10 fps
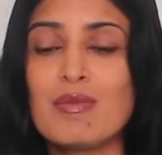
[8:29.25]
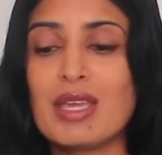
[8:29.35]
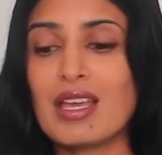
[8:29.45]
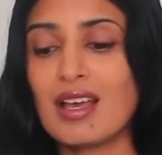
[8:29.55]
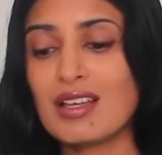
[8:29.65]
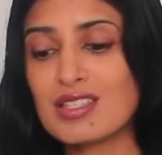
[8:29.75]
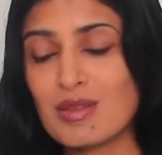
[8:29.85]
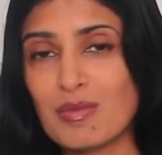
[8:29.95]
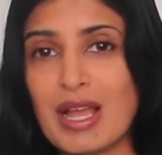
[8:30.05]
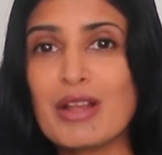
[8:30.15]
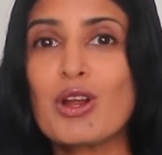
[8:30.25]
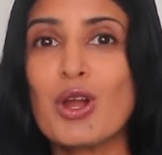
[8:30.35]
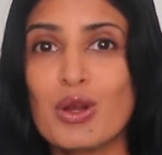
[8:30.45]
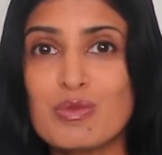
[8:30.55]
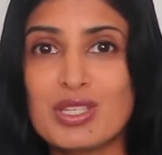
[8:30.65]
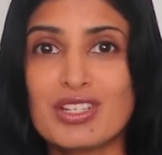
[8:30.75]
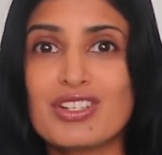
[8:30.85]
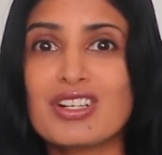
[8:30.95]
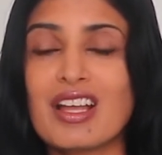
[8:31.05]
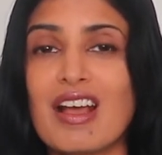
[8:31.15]
because the microbes in
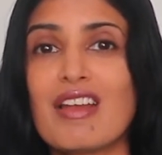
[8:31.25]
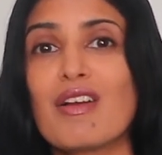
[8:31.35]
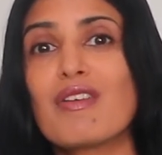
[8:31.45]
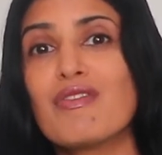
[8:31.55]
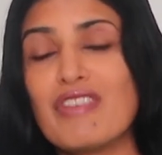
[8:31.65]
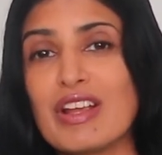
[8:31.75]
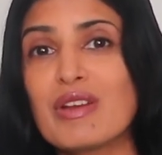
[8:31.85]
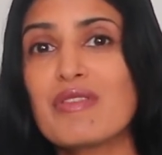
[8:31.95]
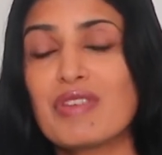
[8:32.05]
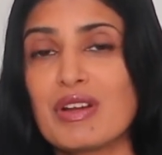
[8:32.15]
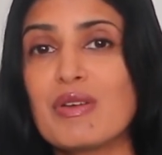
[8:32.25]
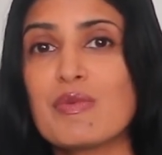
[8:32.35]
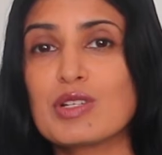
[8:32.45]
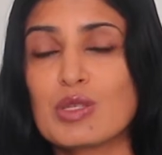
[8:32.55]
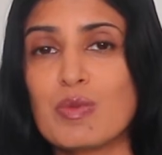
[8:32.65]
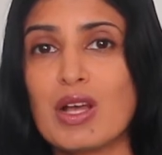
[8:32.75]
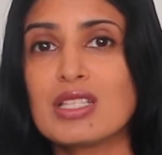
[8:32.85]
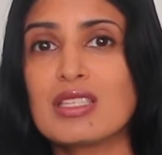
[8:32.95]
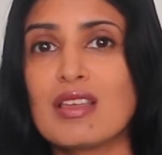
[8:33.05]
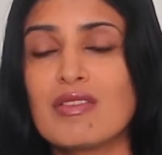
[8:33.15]
your gut are very
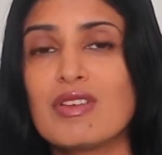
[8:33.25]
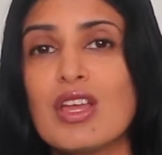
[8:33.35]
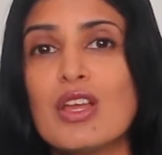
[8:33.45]
responsive